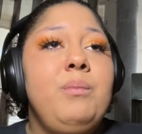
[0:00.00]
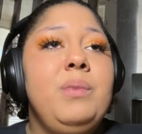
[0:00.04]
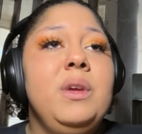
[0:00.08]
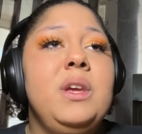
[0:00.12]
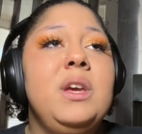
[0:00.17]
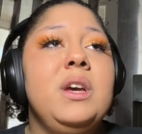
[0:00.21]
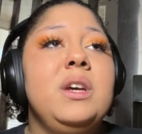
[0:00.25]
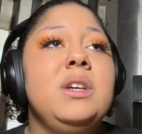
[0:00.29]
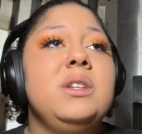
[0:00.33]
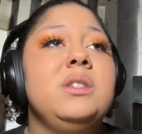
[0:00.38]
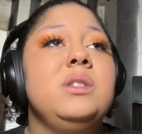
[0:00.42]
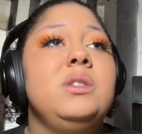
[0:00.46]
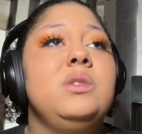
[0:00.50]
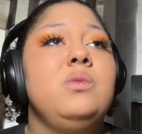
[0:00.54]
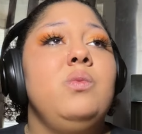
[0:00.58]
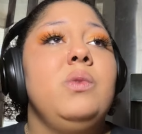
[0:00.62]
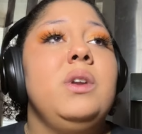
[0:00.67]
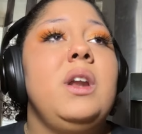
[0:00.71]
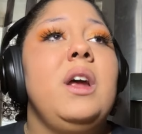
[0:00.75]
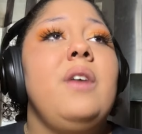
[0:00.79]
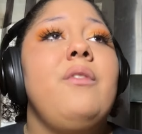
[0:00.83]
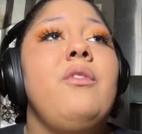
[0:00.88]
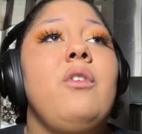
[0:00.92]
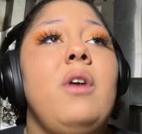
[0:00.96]
Because
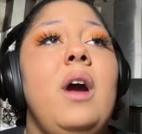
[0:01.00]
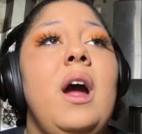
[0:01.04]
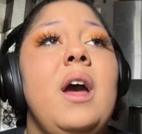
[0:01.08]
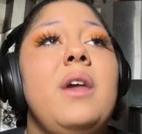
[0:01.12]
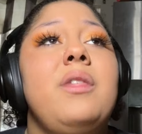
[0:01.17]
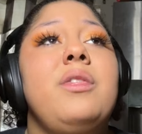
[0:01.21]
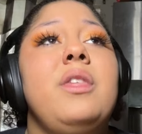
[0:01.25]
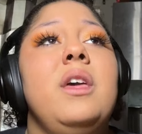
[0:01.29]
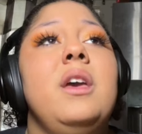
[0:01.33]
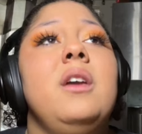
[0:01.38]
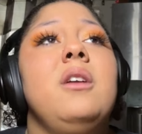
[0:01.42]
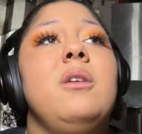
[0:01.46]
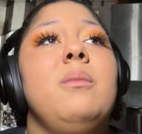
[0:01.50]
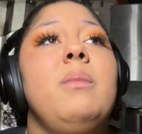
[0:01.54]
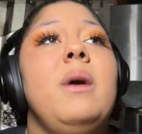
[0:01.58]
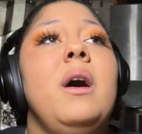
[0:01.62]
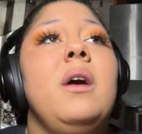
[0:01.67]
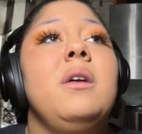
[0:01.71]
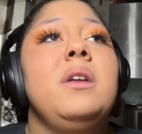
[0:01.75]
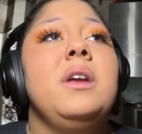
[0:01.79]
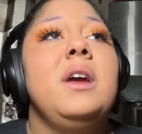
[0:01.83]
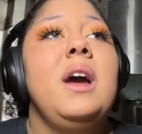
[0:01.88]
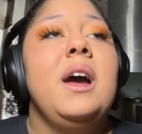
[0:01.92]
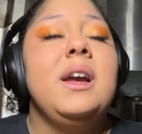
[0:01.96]
whenever I think
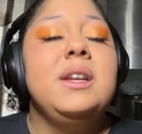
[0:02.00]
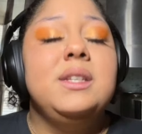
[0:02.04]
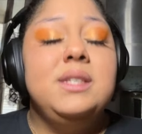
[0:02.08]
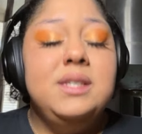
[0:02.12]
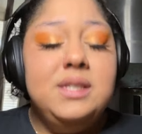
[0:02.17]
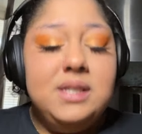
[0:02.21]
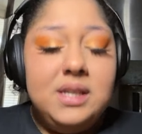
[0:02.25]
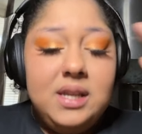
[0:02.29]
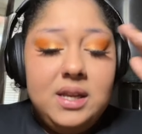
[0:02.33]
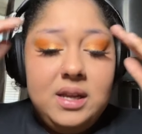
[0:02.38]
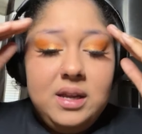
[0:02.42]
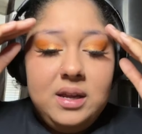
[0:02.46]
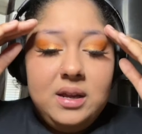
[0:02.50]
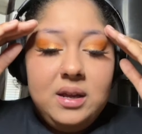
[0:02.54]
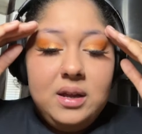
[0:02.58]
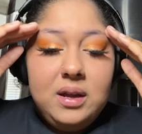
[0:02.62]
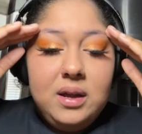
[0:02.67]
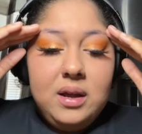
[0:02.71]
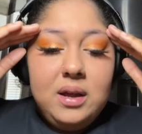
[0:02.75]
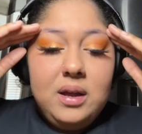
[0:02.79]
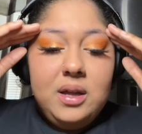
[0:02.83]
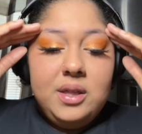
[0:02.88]
about it, I see